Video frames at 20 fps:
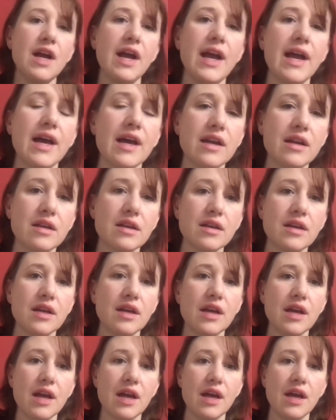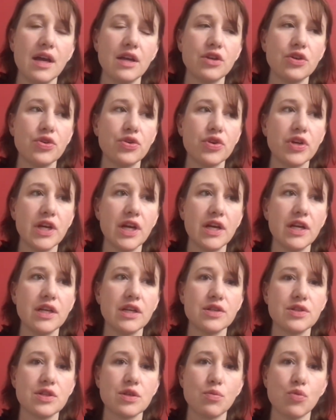and
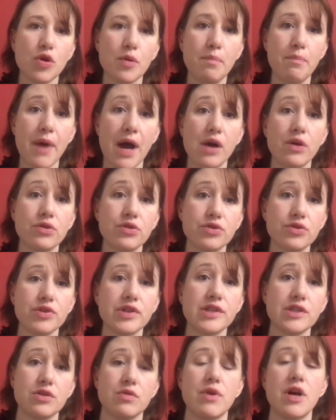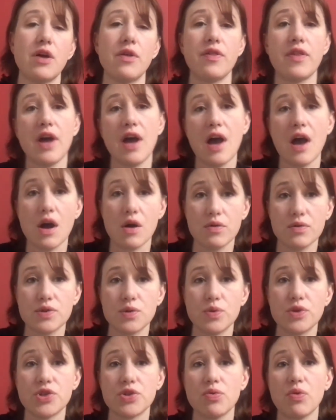creating some more boundaries around the house,
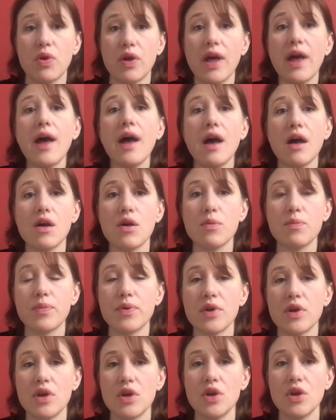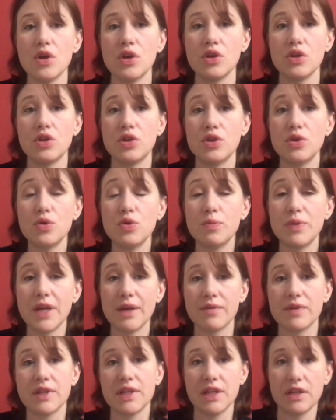which will help you be
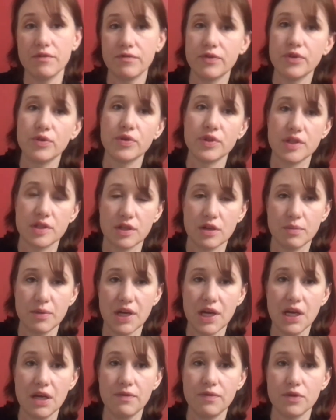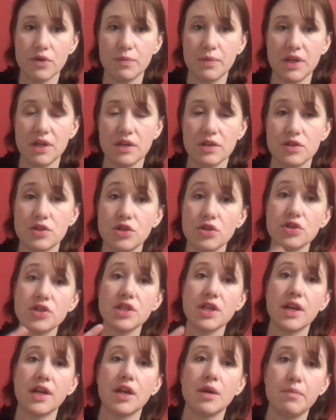able to influence their behavior because you're
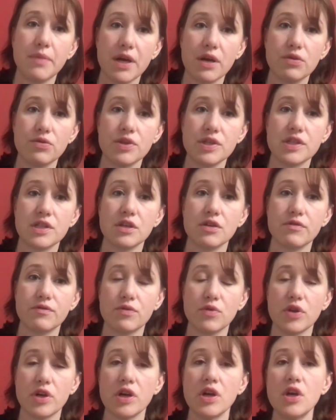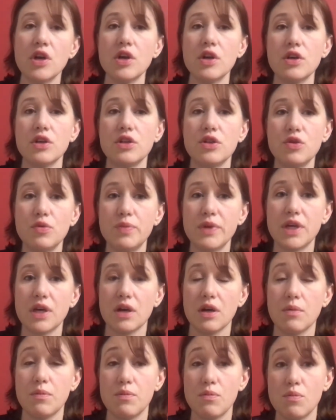setting up boundaries. Therefore, you
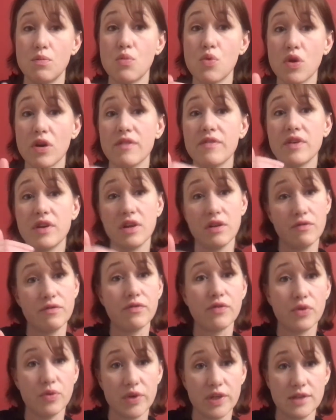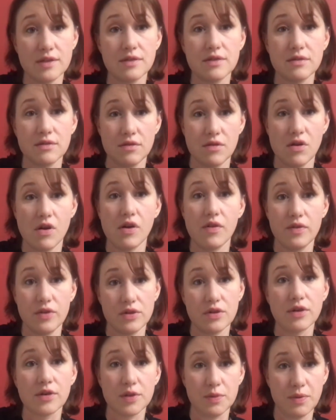become more of an influence on the
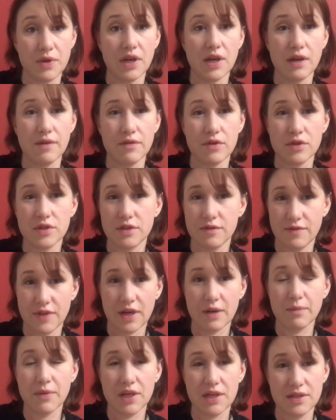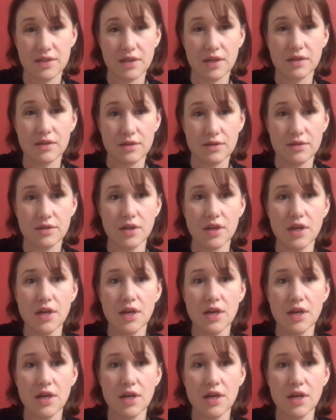dog's behaviors, if that makes sense.